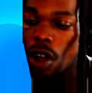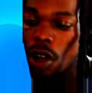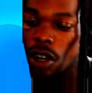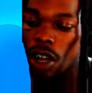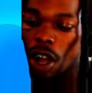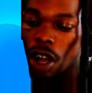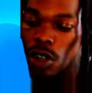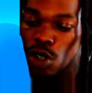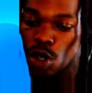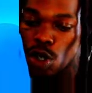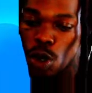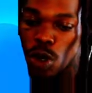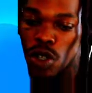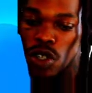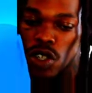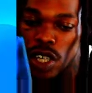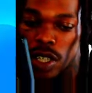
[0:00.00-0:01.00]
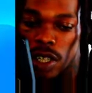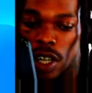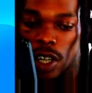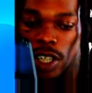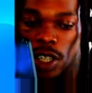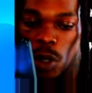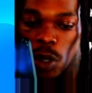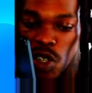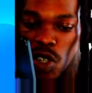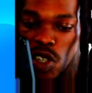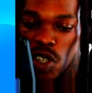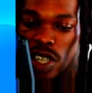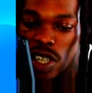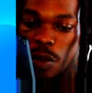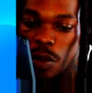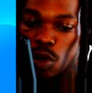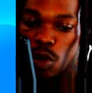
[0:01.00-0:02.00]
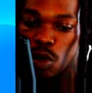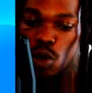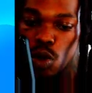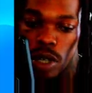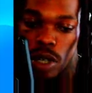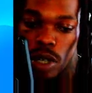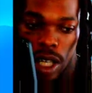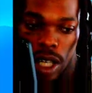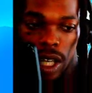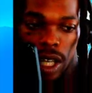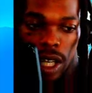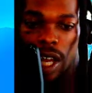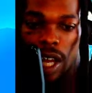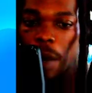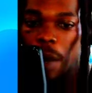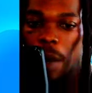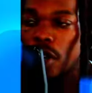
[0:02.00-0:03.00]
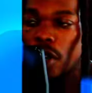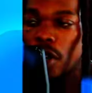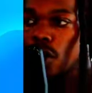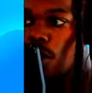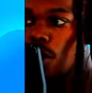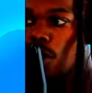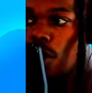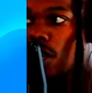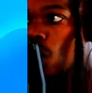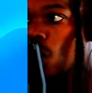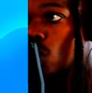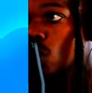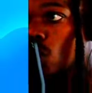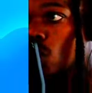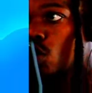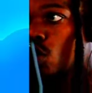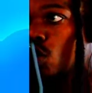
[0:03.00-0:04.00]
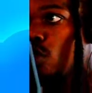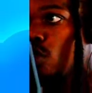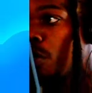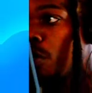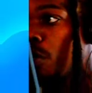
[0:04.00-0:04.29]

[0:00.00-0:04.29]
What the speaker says: all consoles and on Steam too. I'm gonna run it on stream